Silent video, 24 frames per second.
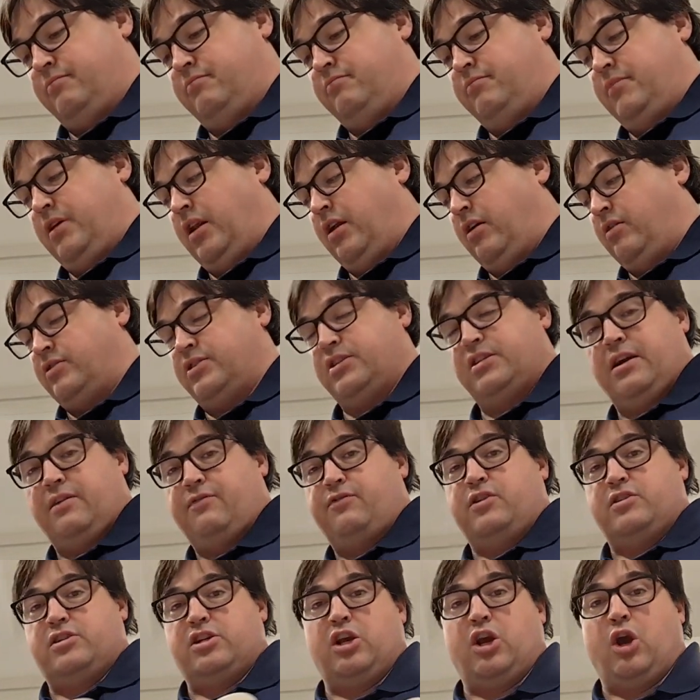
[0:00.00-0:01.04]
you know, stuff
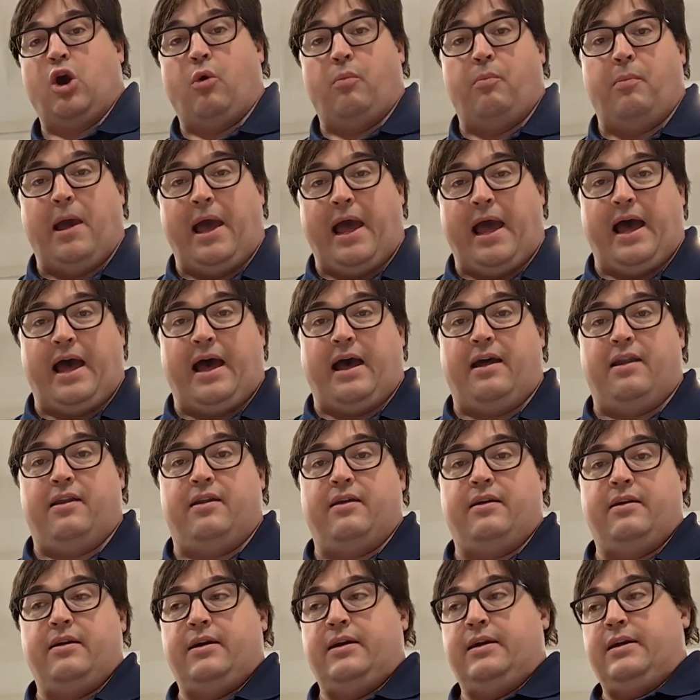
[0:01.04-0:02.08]
doesn't go
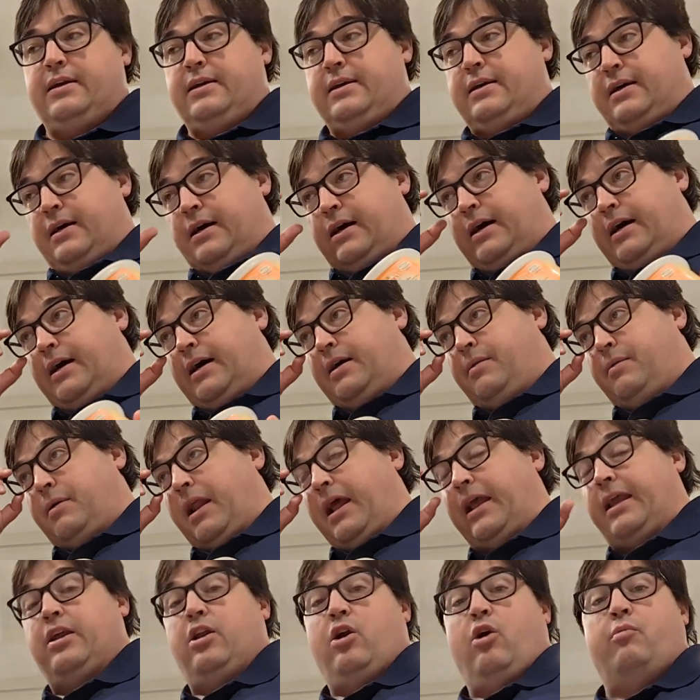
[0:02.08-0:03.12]
bad, and
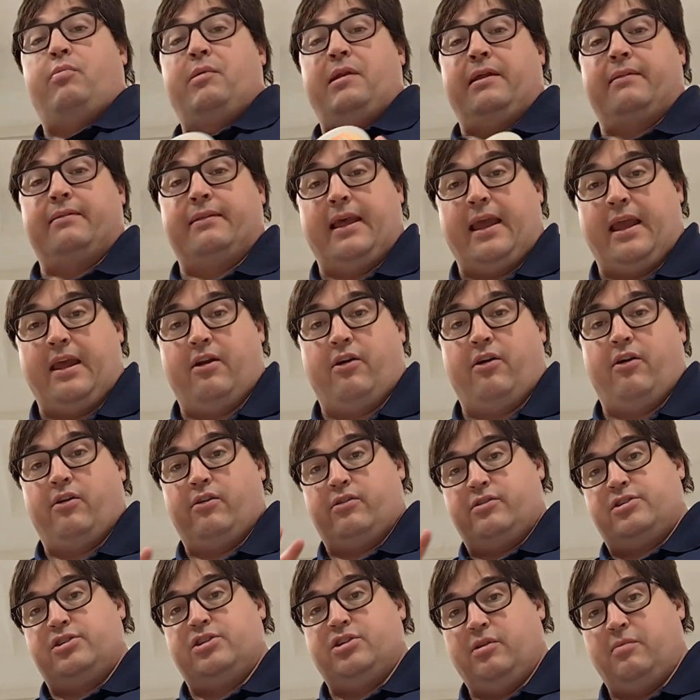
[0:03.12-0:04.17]
I can open it later and
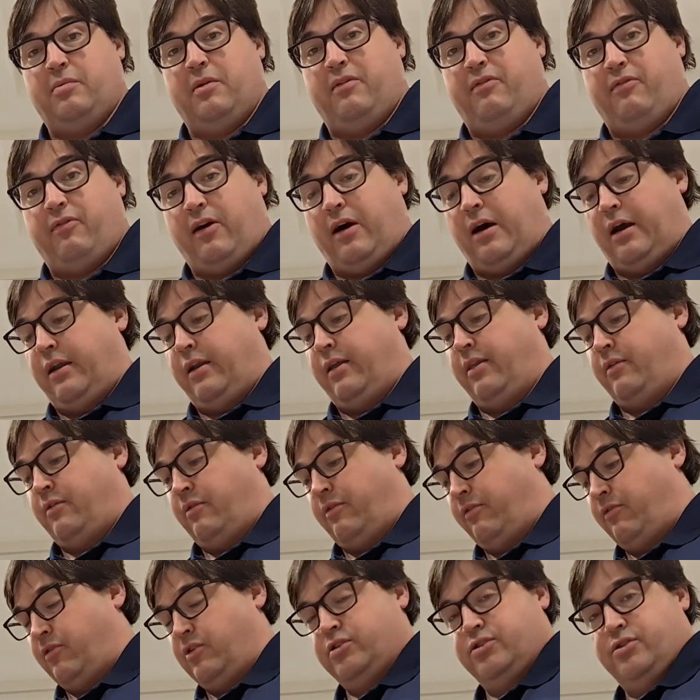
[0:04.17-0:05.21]
it'll still be fine in the
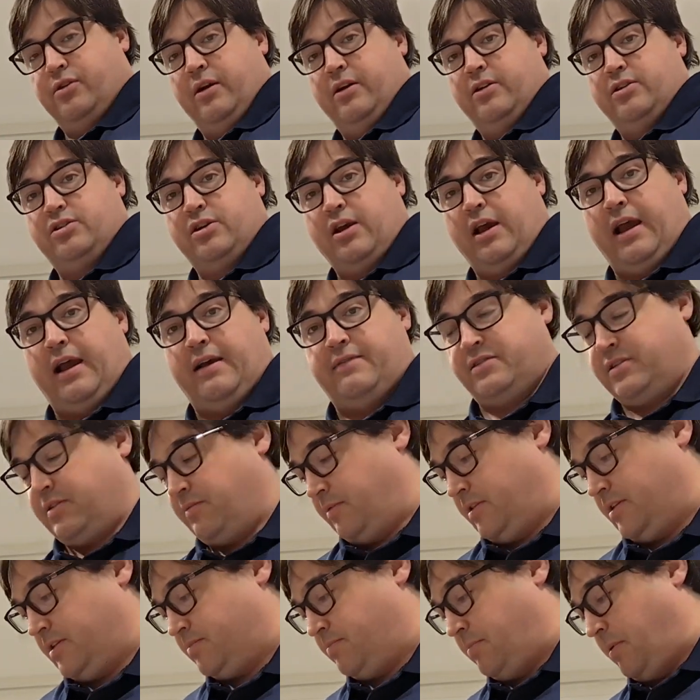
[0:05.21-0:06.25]
refrigerator. So I have some
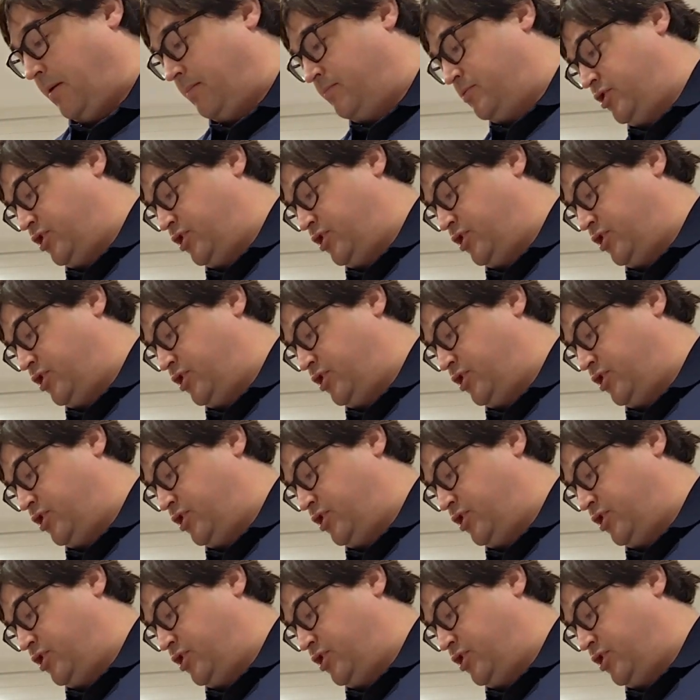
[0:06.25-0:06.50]
of this pub